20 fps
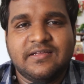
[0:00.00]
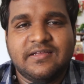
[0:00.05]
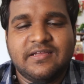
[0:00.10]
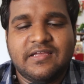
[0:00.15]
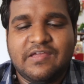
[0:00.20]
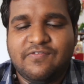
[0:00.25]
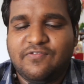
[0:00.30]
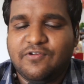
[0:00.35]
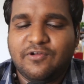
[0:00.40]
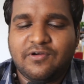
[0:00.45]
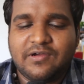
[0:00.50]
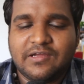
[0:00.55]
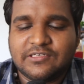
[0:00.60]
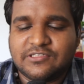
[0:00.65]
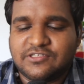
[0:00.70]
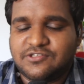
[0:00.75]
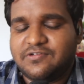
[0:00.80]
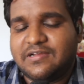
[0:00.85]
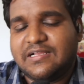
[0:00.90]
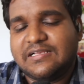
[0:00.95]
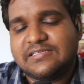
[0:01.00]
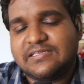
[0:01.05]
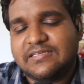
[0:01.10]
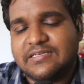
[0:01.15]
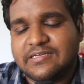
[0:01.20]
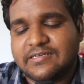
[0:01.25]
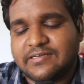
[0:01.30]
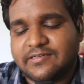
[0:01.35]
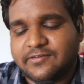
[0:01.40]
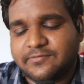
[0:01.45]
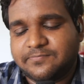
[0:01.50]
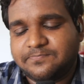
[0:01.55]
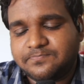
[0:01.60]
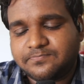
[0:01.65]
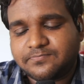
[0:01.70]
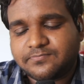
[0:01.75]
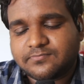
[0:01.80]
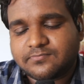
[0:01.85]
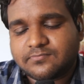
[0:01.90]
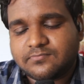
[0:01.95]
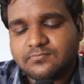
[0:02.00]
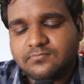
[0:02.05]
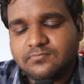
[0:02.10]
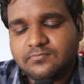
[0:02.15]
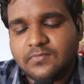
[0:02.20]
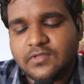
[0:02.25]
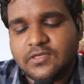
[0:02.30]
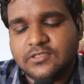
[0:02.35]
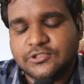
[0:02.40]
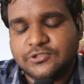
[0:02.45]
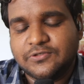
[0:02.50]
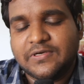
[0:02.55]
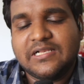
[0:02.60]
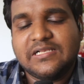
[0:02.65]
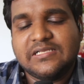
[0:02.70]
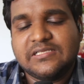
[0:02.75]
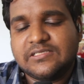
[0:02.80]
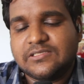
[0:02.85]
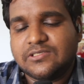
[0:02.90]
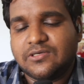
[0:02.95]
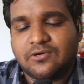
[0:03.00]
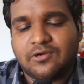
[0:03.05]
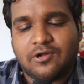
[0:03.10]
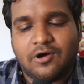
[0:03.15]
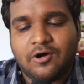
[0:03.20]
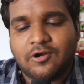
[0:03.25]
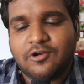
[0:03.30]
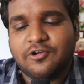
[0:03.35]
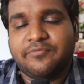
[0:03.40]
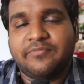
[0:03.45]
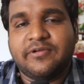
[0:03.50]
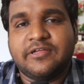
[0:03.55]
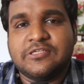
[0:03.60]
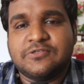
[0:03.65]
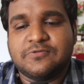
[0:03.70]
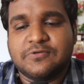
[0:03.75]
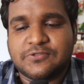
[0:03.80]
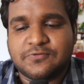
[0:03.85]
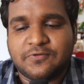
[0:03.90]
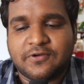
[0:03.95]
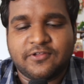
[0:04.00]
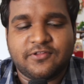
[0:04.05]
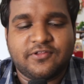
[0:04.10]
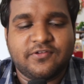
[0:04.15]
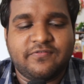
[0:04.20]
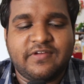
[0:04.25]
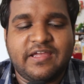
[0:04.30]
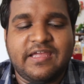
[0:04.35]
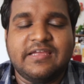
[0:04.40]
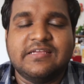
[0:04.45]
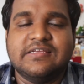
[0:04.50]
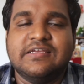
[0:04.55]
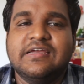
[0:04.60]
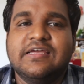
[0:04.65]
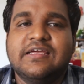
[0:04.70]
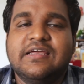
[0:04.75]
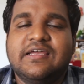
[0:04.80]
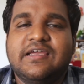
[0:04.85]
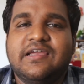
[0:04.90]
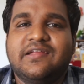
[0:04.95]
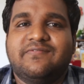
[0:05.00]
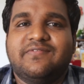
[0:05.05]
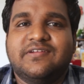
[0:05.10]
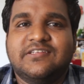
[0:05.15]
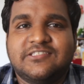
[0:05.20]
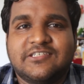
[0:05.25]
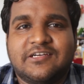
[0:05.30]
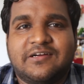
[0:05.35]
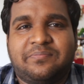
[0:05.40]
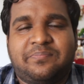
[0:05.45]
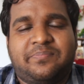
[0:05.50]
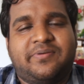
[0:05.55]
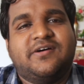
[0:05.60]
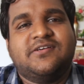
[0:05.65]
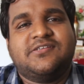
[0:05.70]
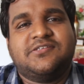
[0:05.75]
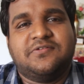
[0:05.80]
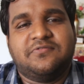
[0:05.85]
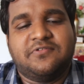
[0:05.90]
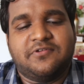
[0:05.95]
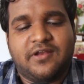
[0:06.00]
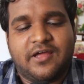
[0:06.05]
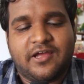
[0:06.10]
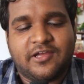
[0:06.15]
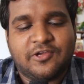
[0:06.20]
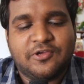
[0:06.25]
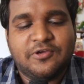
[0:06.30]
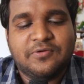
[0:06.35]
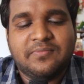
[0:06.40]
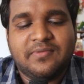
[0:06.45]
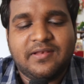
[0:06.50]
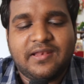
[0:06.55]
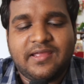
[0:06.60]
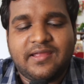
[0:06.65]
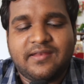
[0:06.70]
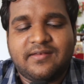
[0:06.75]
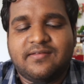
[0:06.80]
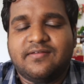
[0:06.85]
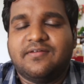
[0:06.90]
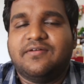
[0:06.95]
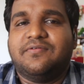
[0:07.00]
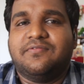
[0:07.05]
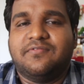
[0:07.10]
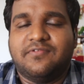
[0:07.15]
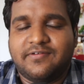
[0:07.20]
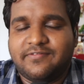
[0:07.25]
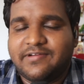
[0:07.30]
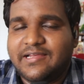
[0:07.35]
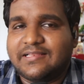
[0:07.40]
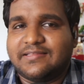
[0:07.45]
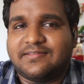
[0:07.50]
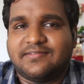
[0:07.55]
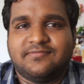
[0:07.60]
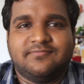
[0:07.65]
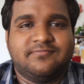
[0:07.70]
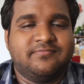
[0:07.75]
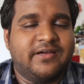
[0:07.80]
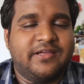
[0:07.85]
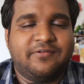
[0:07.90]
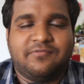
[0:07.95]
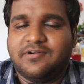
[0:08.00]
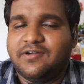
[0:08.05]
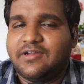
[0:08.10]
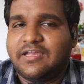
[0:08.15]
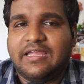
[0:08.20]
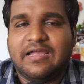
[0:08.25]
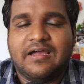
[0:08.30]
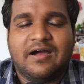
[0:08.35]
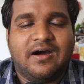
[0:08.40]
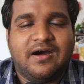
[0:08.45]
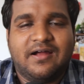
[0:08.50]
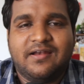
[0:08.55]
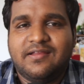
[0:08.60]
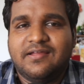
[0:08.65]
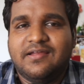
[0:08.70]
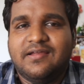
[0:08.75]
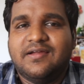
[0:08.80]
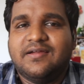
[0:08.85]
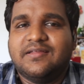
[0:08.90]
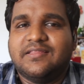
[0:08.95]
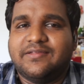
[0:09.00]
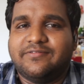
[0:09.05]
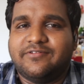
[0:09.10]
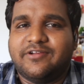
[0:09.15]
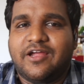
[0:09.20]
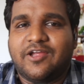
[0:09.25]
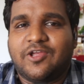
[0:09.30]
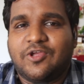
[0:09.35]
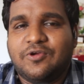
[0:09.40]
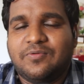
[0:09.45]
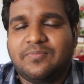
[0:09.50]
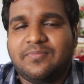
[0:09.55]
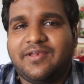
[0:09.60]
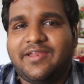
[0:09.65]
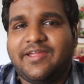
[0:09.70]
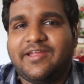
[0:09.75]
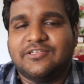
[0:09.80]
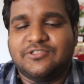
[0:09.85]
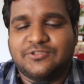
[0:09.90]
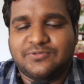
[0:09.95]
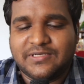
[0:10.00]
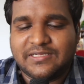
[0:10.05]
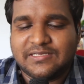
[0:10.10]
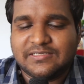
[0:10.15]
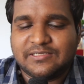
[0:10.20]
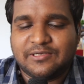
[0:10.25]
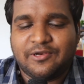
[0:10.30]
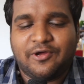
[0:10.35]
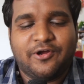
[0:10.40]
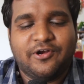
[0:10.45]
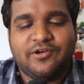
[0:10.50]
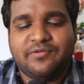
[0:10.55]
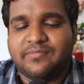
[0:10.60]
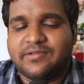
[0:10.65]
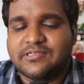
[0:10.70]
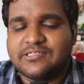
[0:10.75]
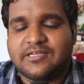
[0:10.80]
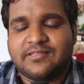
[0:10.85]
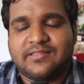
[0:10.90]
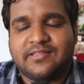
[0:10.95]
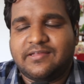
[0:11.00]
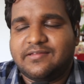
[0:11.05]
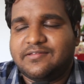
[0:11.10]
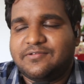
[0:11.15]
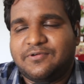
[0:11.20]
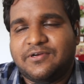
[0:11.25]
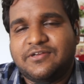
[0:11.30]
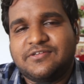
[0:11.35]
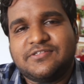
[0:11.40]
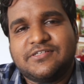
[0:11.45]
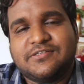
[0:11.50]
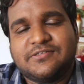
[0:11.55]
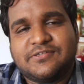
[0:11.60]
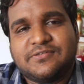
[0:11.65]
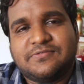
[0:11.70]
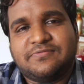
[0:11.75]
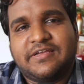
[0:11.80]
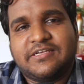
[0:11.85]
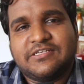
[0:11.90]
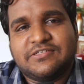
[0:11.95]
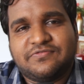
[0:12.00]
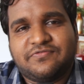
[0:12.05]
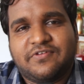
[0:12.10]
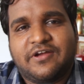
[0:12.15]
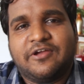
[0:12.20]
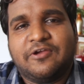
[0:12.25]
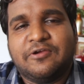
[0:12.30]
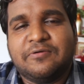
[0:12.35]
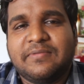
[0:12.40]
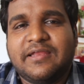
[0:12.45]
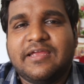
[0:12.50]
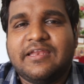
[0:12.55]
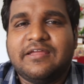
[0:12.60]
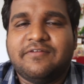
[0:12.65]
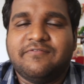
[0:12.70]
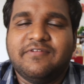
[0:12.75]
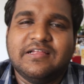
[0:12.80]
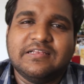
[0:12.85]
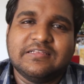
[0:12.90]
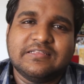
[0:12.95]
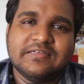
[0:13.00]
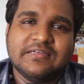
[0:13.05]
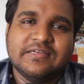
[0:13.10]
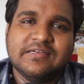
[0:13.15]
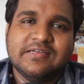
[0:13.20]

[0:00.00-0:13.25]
If you look at jewels here, jewels or ornaments was one of the ways in which a person would accumulate wealth. By working hard, they would accumulate jewels and ornaments. They're one of those ways of accumulating wealth.